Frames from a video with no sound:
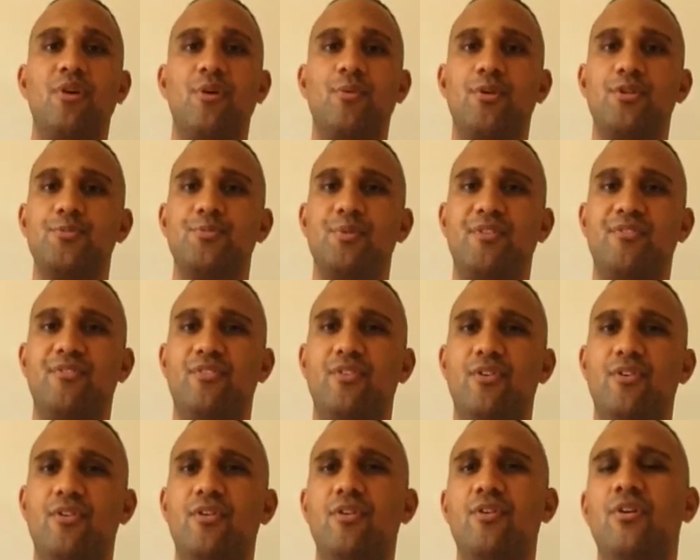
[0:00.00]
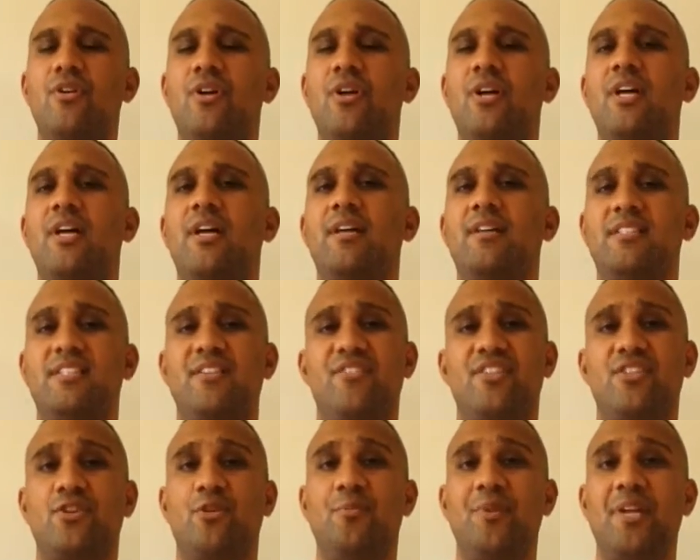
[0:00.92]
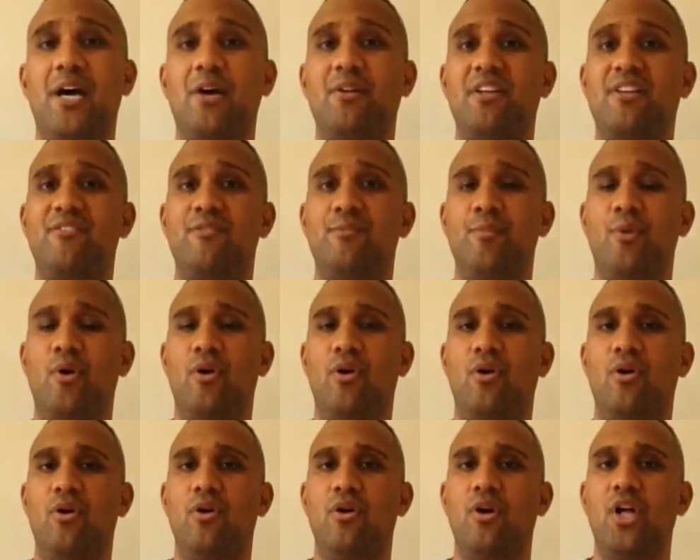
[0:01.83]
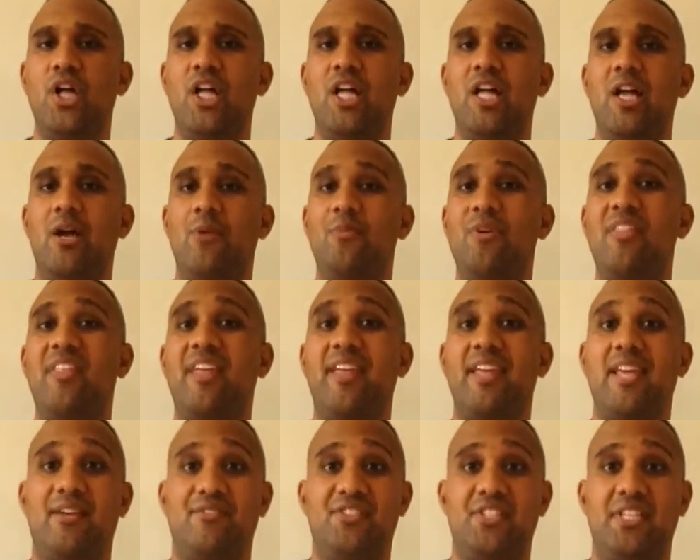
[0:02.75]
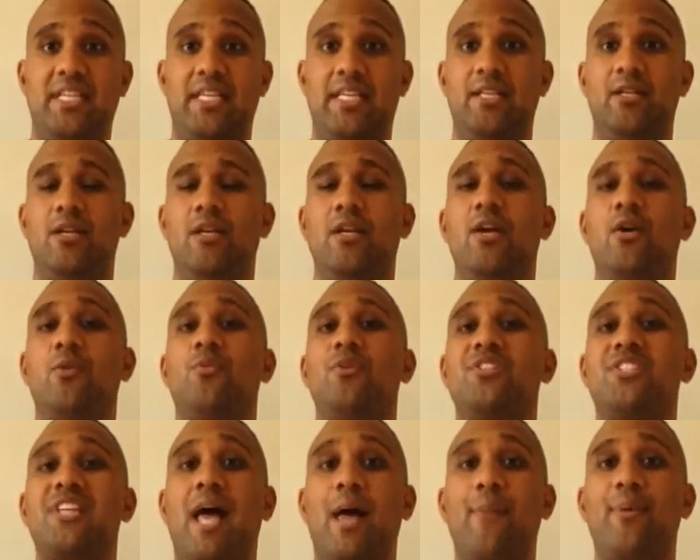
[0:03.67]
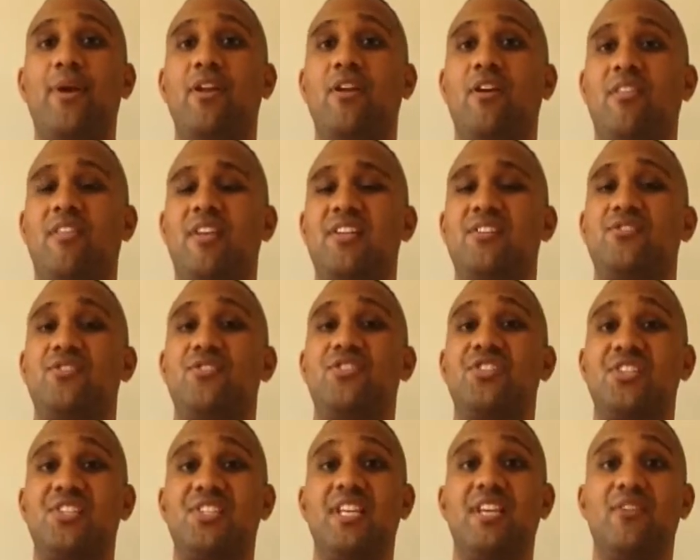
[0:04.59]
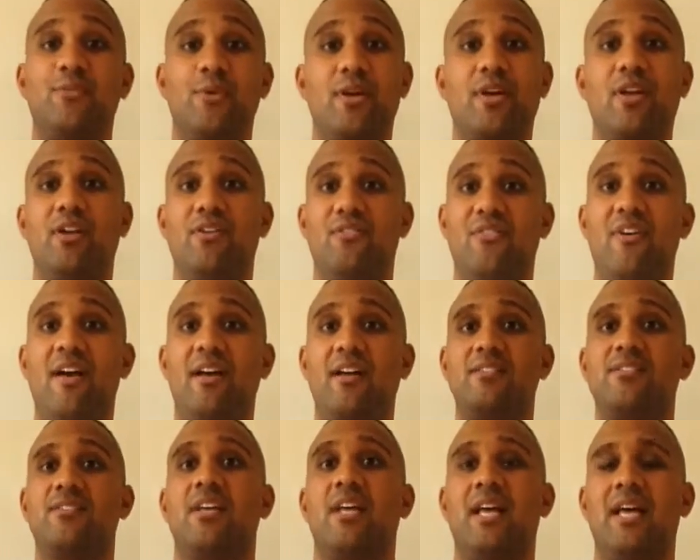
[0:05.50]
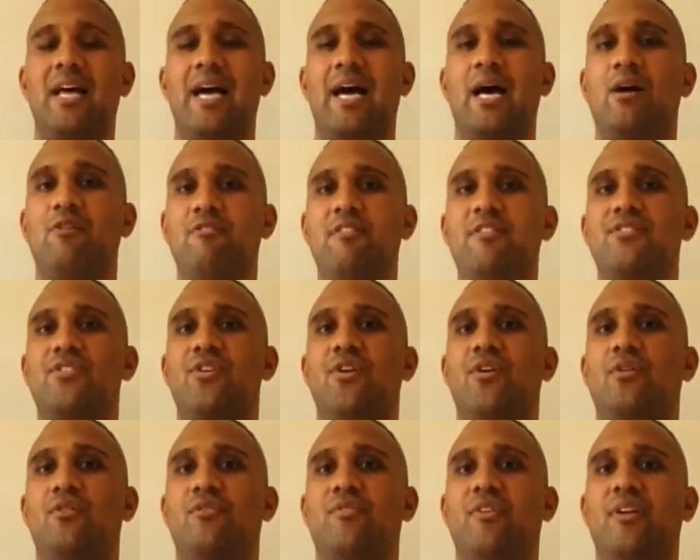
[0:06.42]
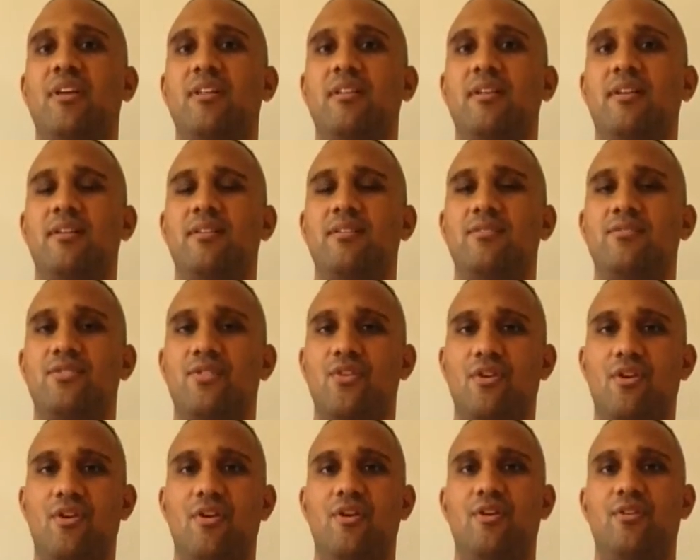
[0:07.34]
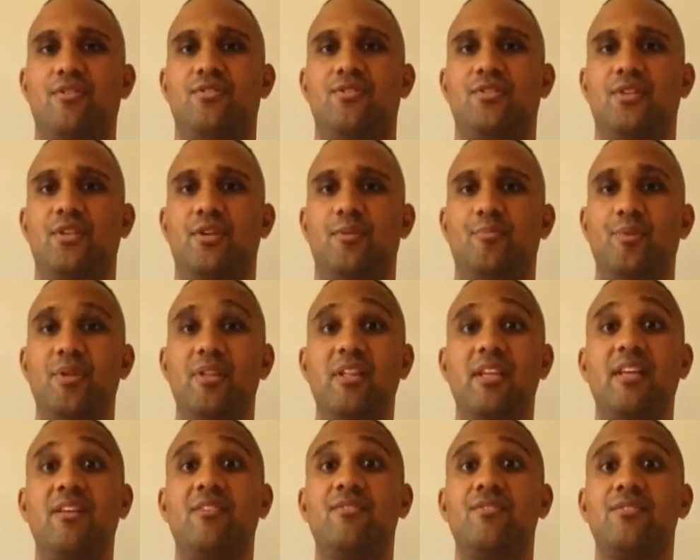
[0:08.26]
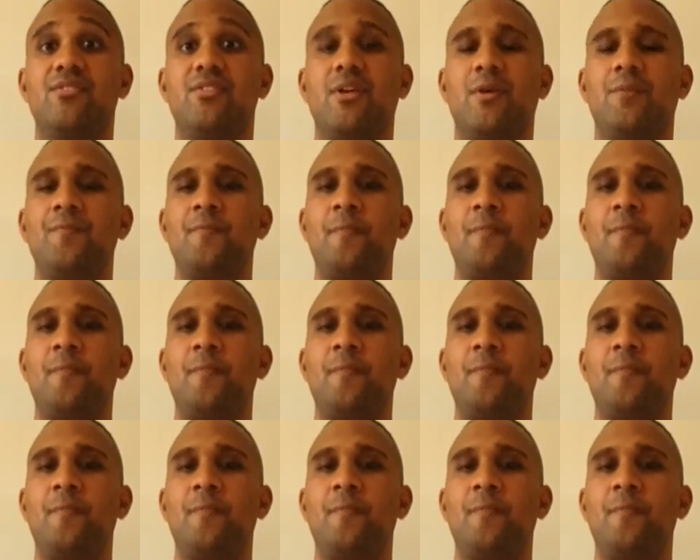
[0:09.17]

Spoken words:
it was before, and as if it's come down even more. And with EFT, we're tapping on this just to see if we can affect our internal feelings, thoughts, beliefs.